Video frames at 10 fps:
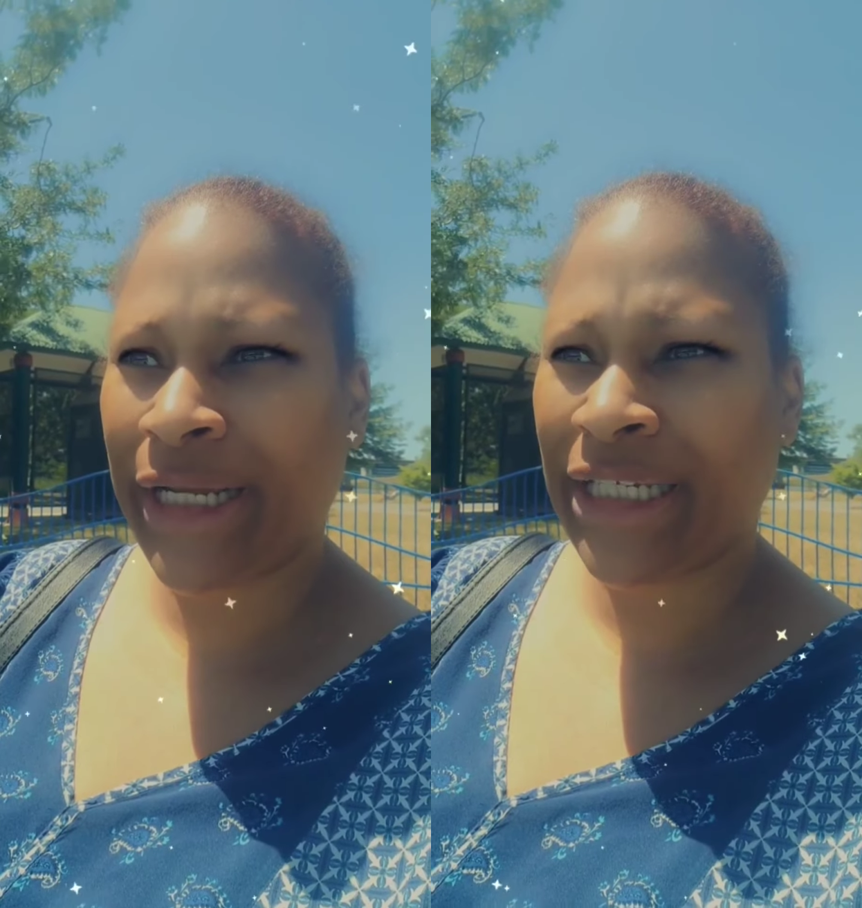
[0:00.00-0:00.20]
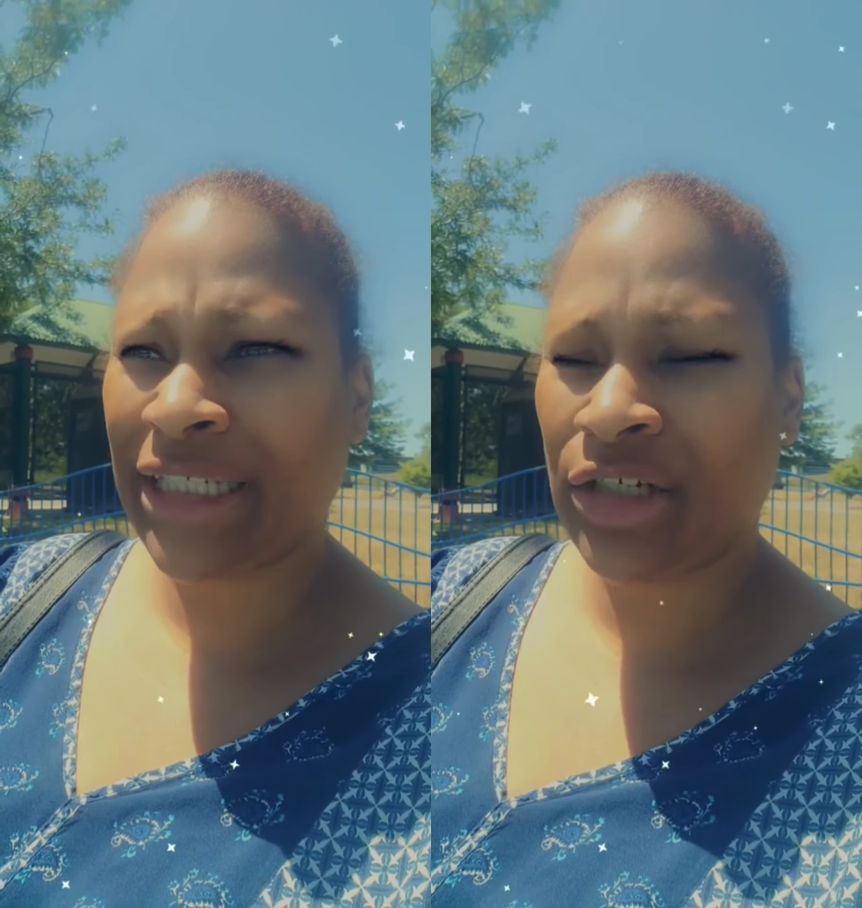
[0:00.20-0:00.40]
I
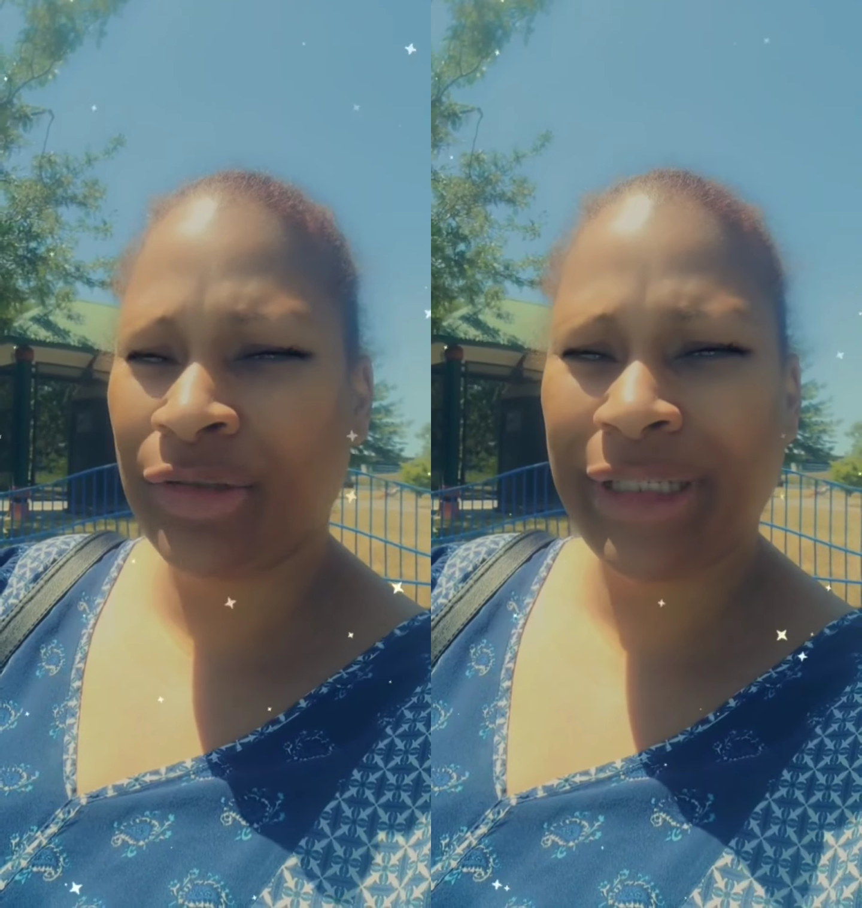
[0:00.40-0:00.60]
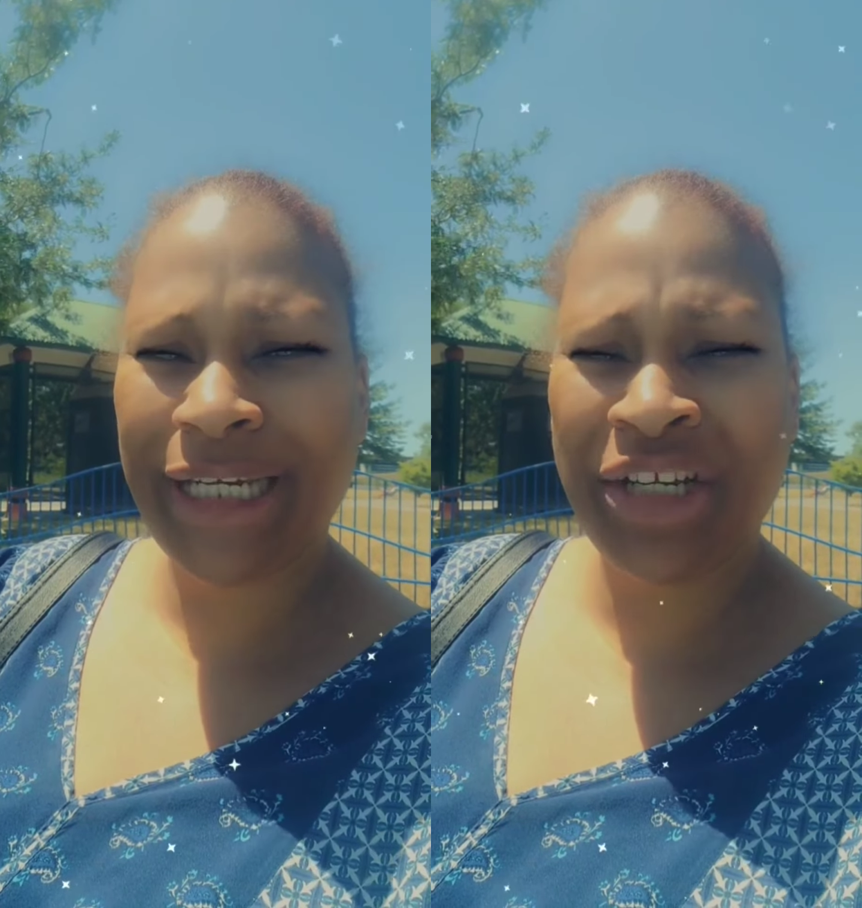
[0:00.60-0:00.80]
guess it
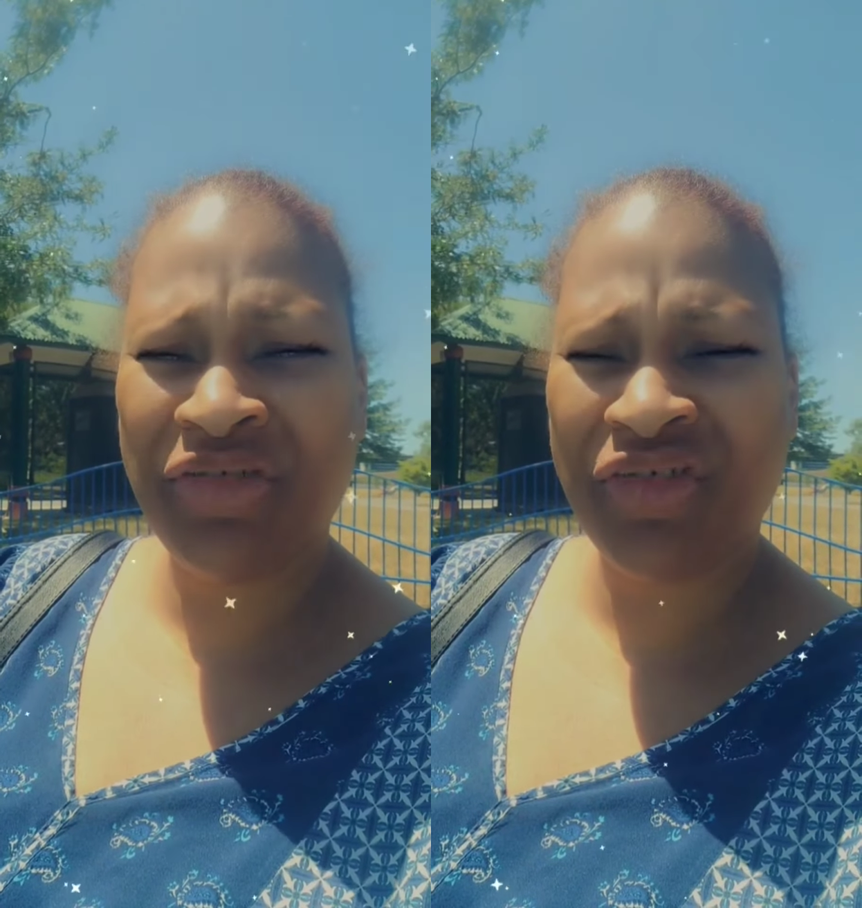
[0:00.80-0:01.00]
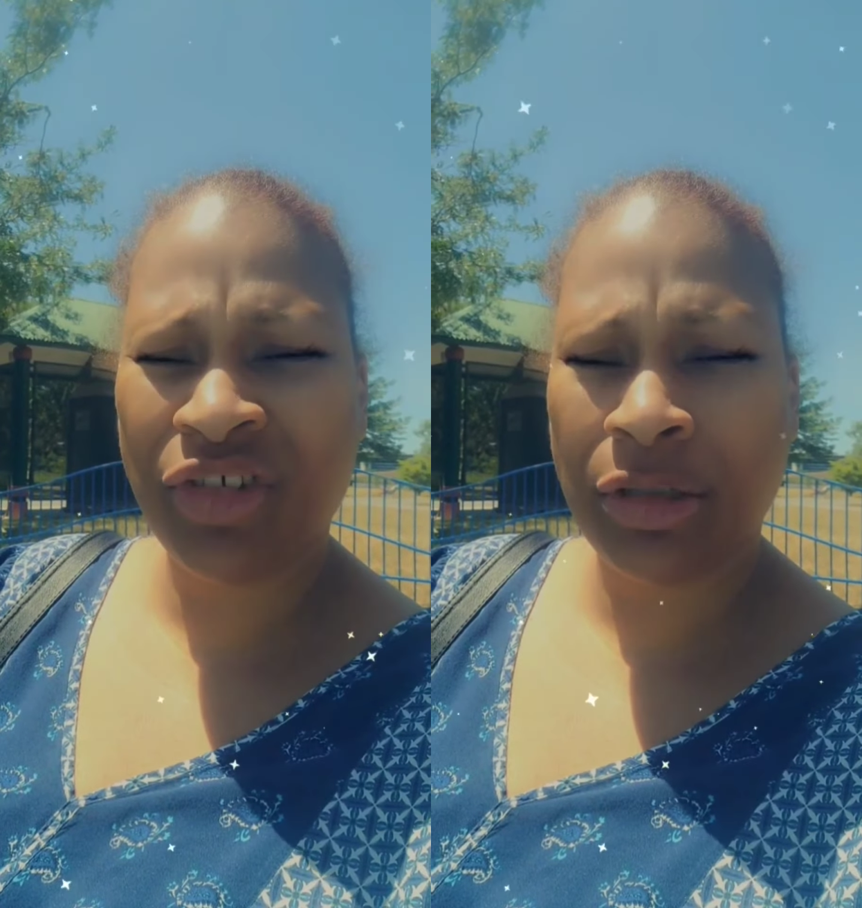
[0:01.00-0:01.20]
goes in
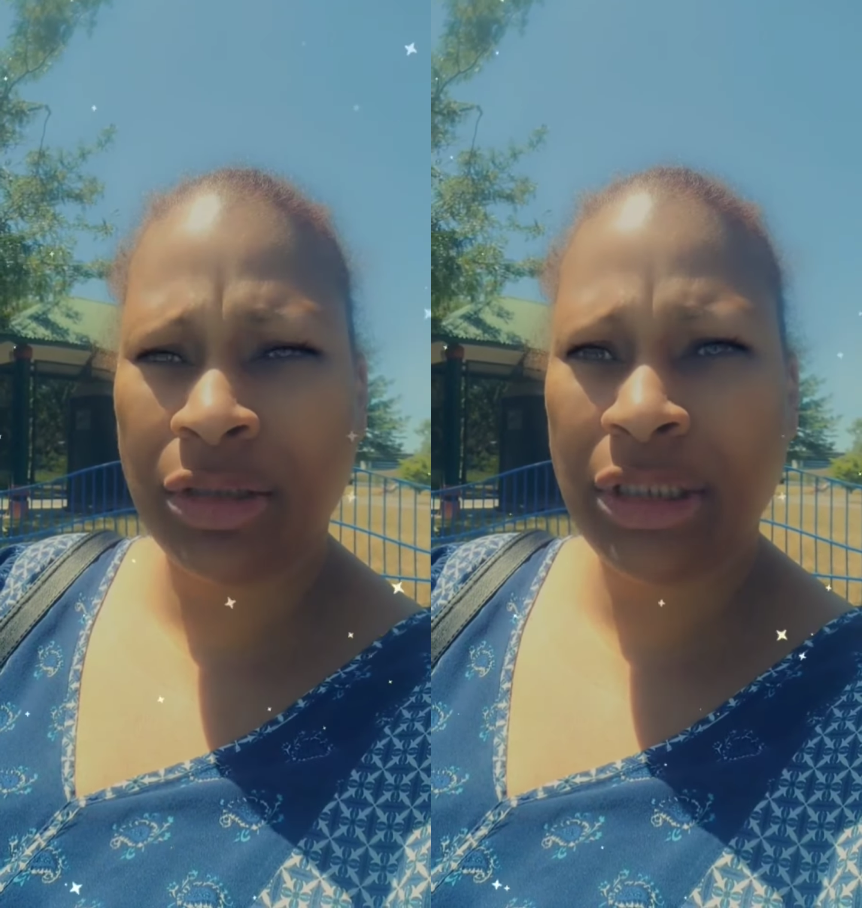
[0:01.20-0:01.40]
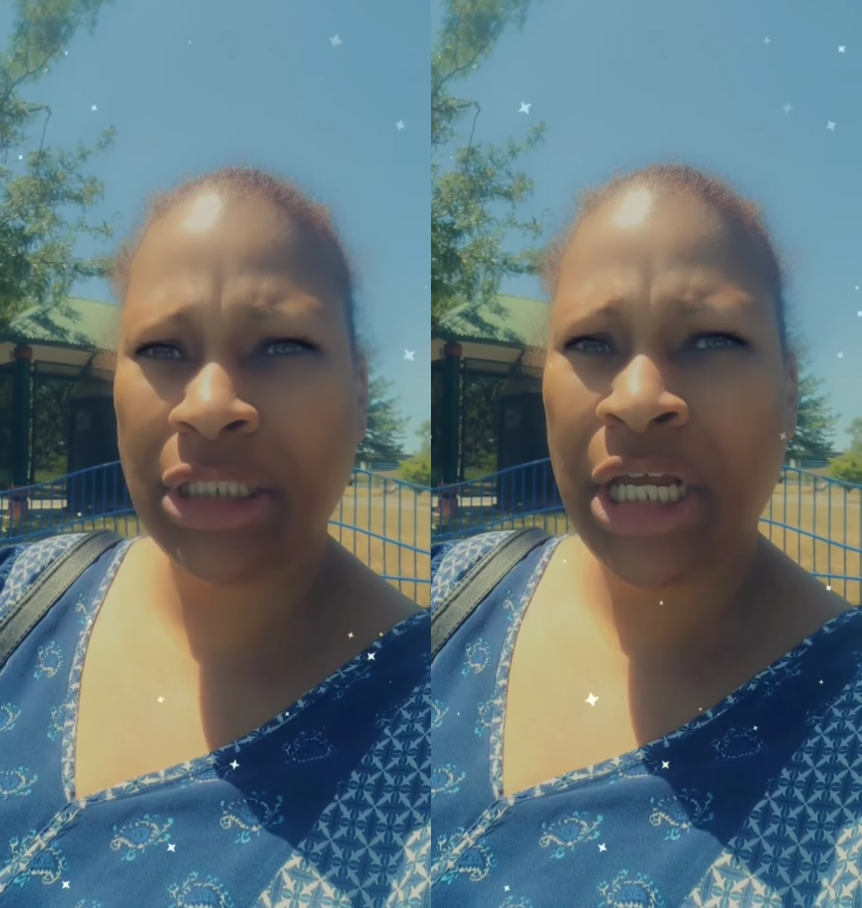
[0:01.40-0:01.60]
intervals.